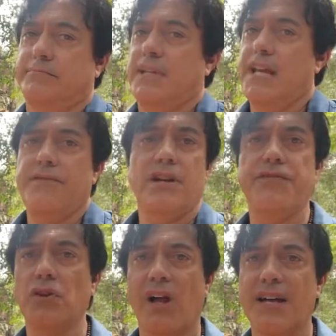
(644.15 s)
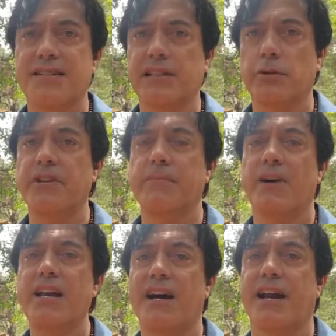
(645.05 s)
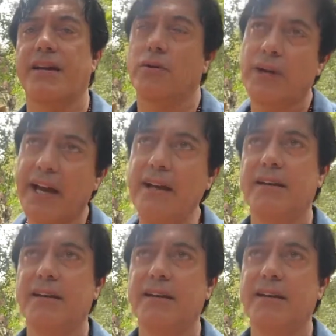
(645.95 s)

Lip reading: Even if you lost a little bit of money on it, okay?